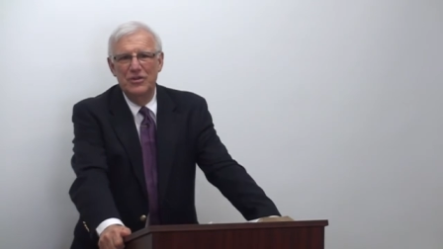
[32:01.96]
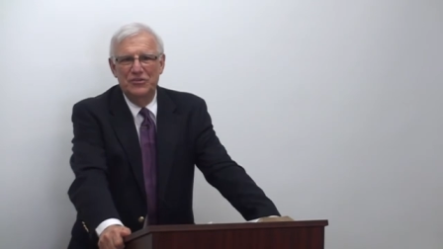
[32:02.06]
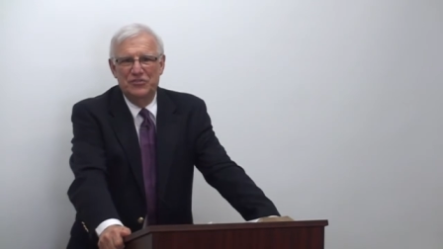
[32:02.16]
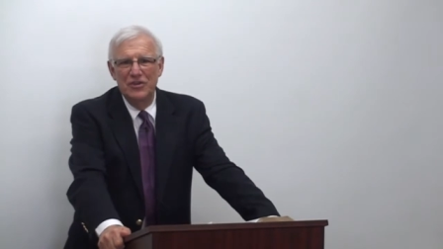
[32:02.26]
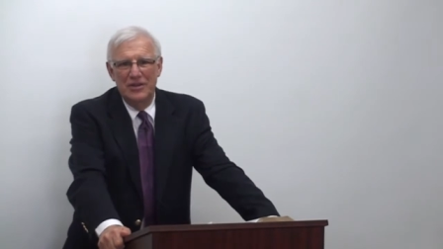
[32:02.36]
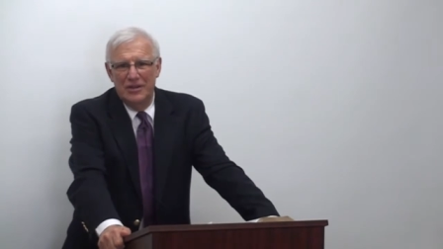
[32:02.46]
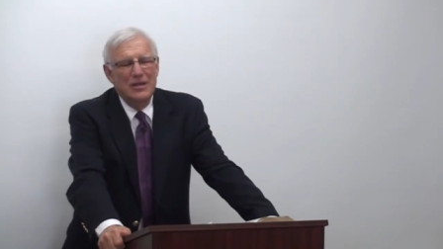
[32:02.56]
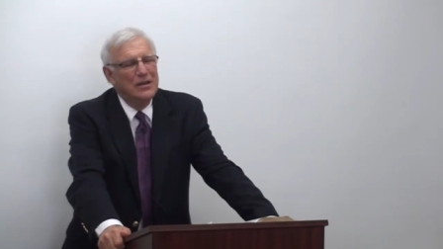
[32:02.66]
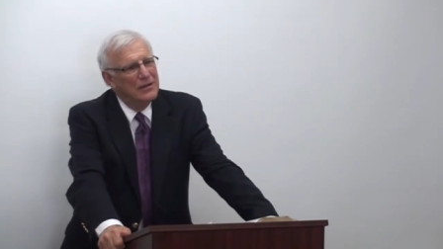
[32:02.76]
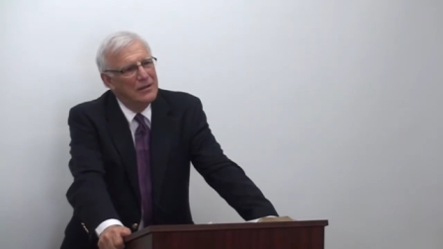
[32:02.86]

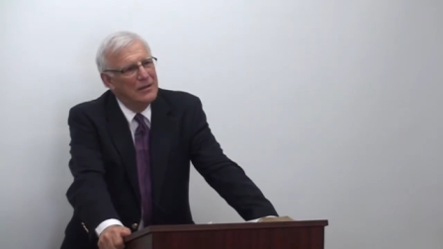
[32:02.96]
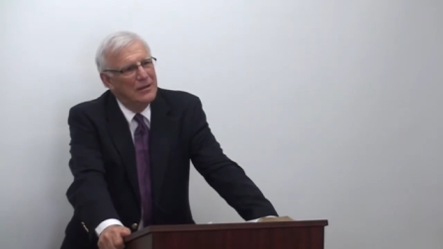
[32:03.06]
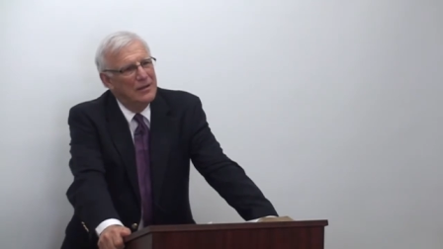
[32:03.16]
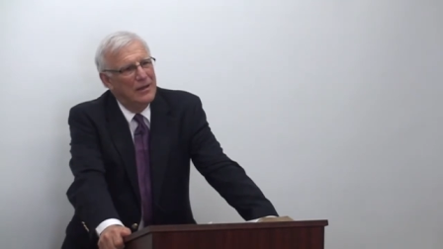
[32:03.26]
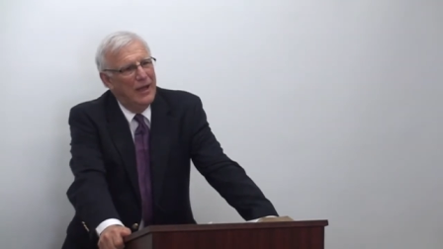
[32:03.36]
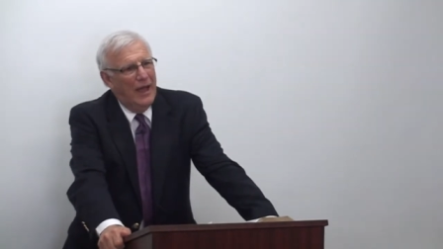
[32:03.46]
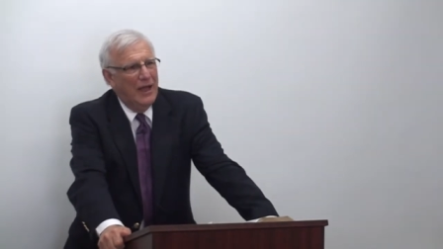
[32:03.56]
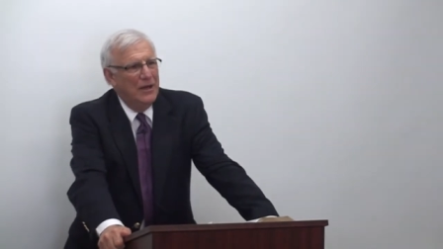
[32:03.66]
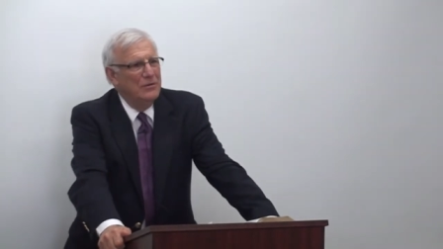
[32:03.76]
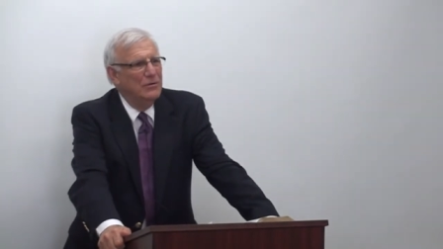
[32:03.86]
D.C.
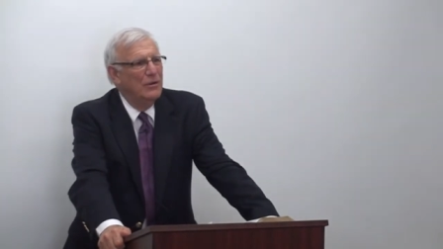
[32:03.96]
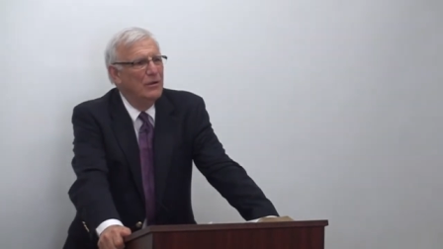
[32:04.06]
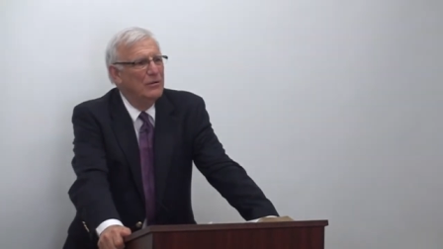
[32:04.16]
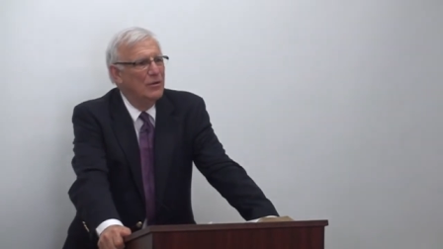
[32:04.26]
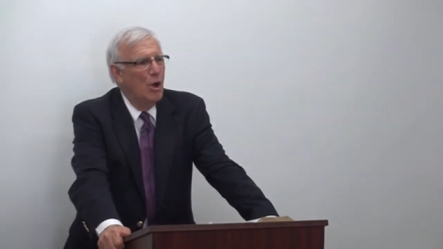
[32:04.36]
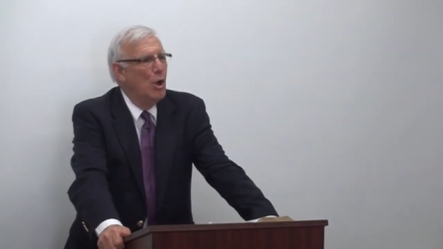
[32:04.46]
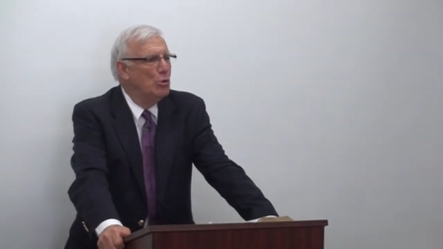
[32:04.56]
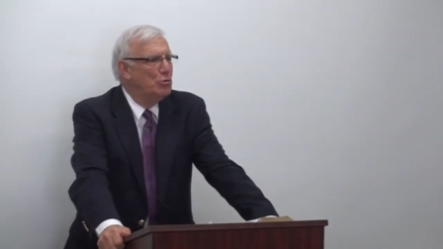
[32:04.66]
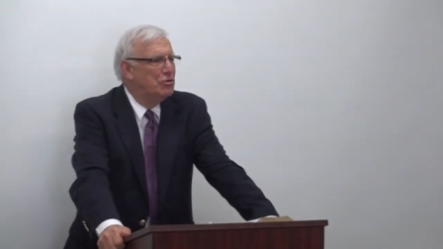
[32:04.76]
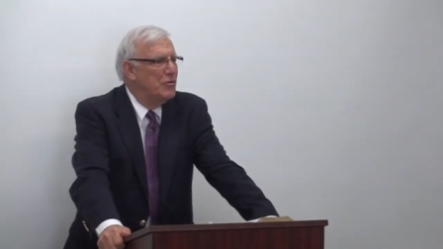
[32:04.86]
and
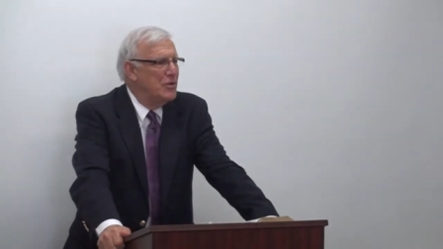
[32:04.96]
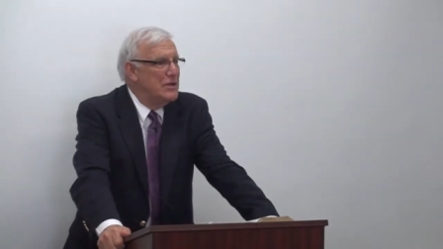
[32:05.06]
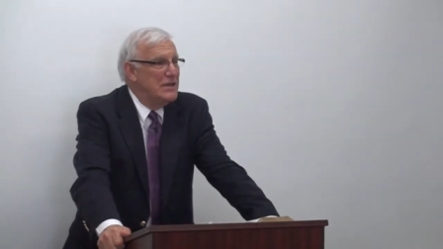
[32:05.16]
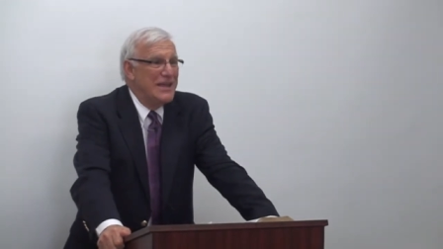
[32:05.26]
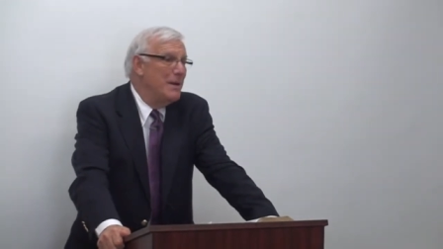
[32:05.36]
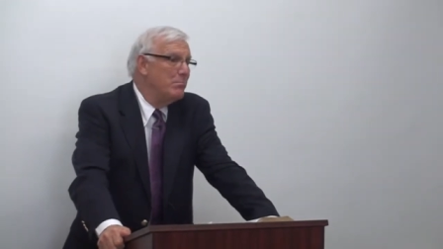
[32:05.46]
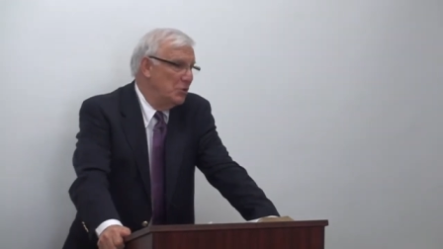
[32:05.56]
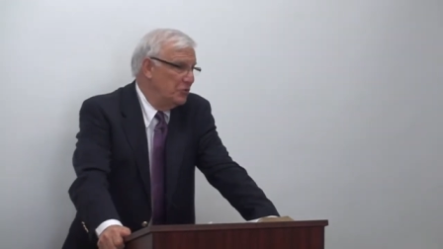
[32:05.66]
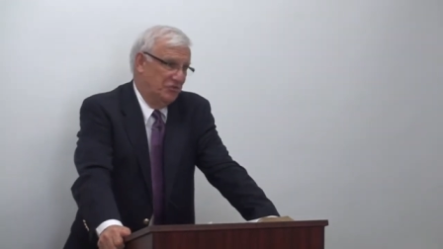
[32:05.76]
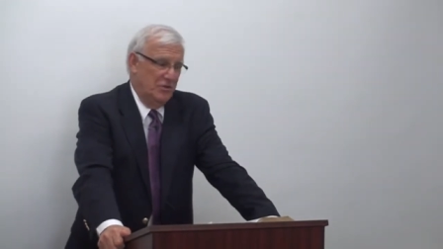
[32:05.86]
go to the
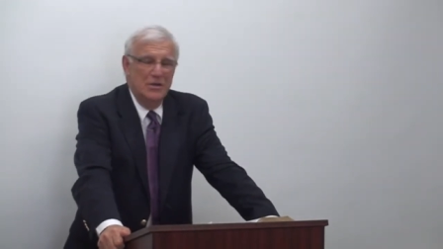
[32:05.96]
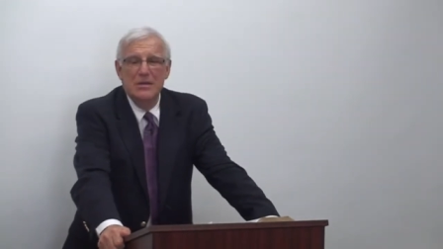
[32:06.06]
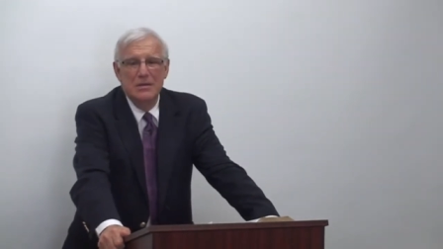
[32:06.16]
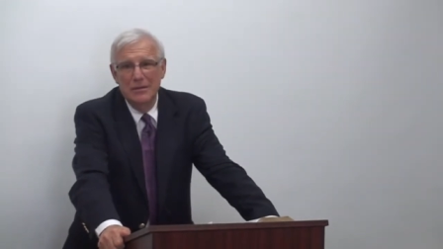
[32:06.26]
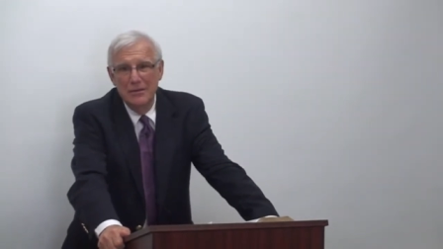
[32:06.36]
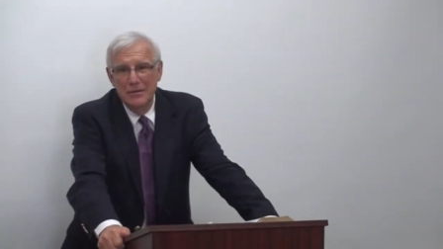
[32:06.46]
embassy